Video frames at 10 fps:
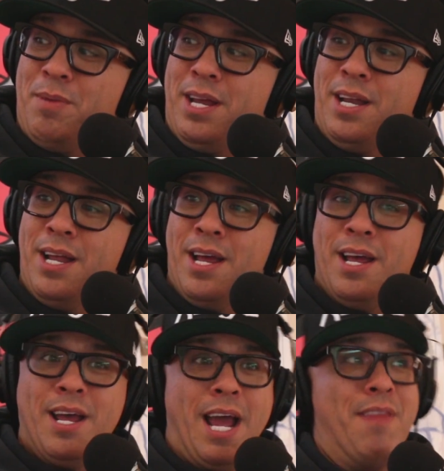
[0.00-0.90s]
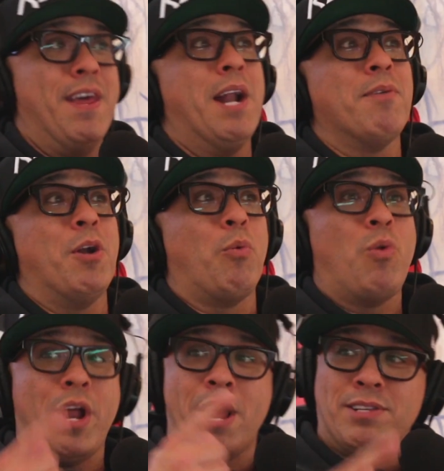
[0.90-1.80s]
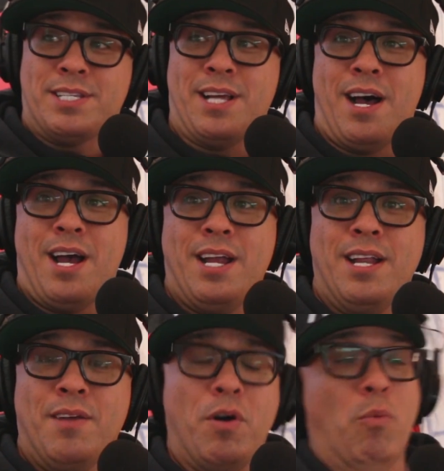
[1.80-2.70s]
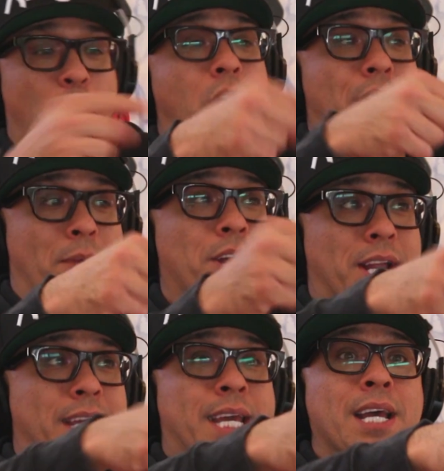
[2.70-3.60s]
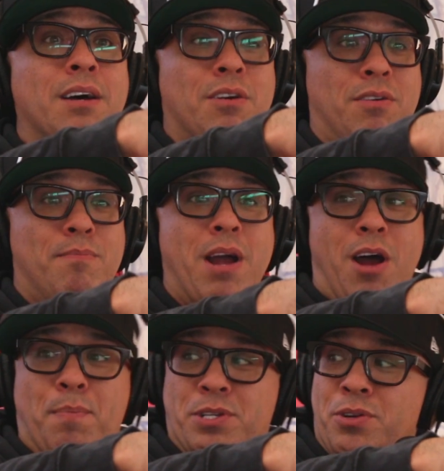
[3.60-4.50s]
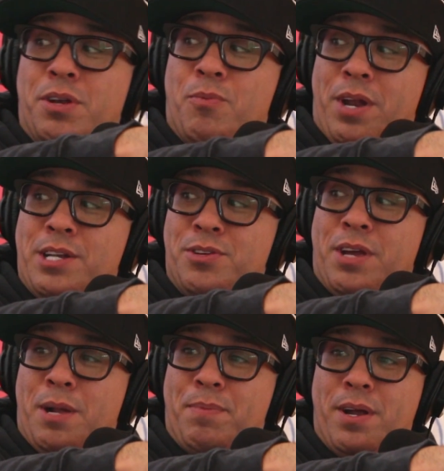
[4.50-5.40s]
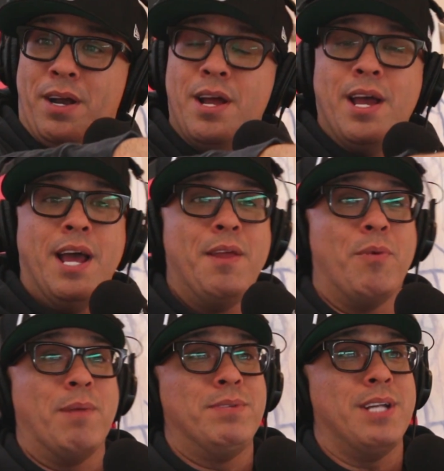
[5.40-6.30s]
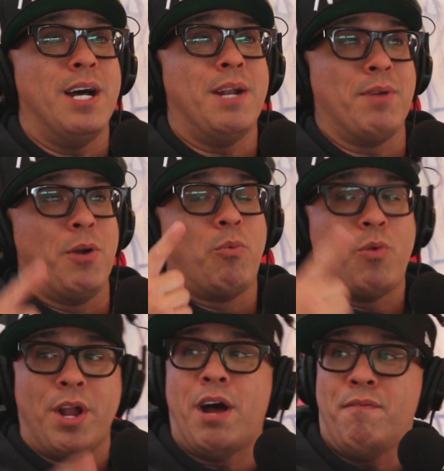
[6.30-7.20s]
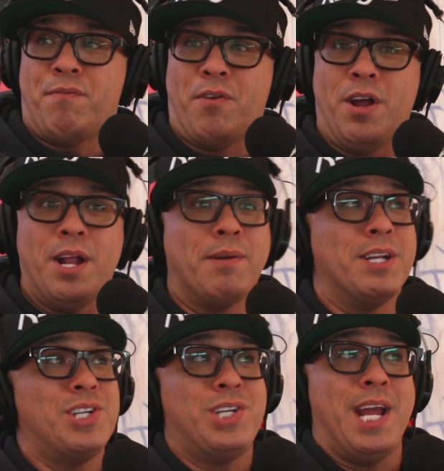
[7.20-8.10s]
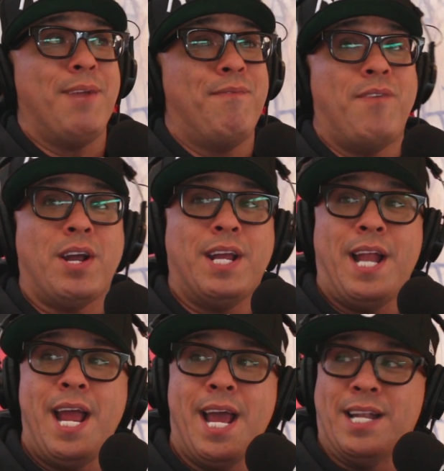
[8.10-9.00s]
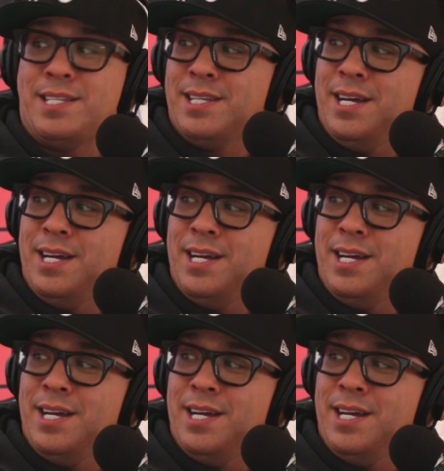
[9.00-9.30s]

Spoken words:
You know what I mean? And then I'm going to run outside. Well, one, I'm going to kill my opportunity when I do get up there. And then when I'm done, I'm going to run out front. I'm going to shake fucking hands.